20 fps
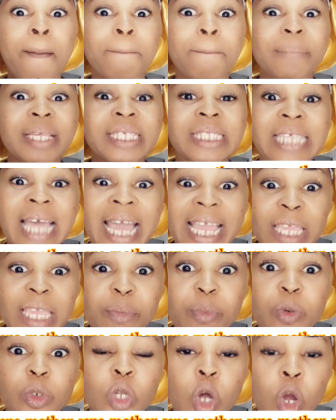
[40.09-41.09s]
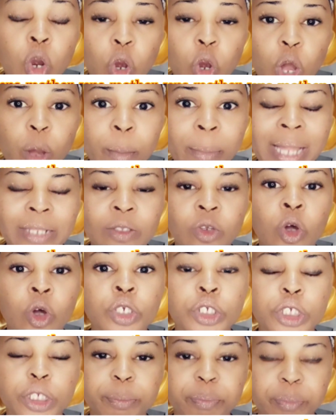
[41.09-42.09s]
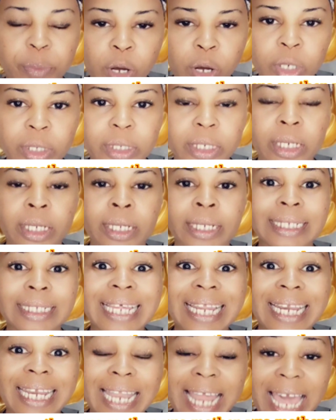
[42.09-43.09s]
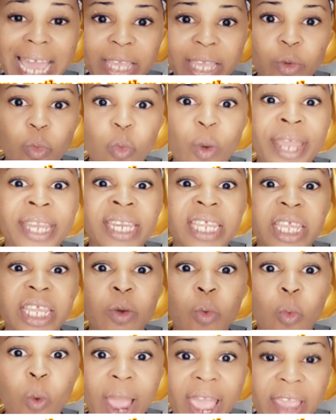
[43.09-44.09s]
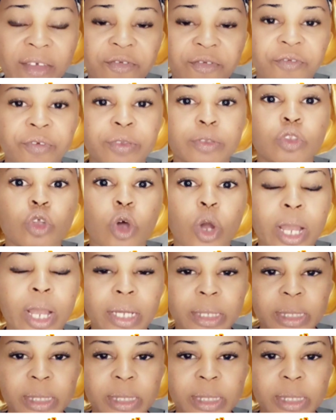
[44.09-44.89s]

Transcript: Mr. Ibu don't come out, come debunk the lie when his wife talk,